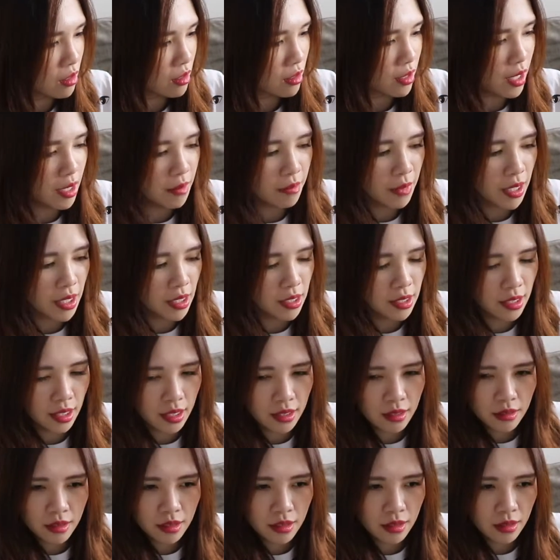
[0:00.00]
That makes
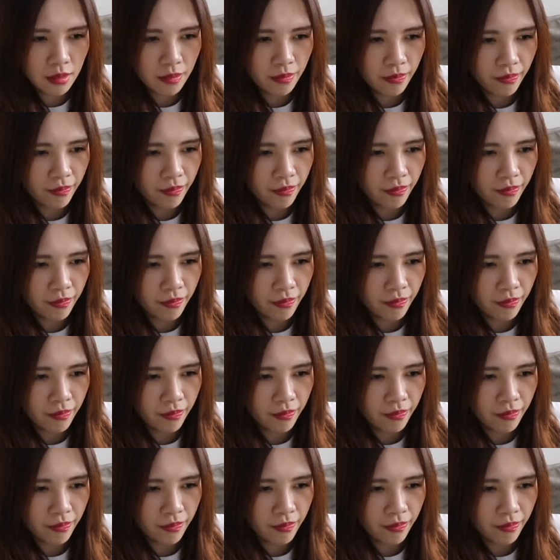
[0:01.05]
sense.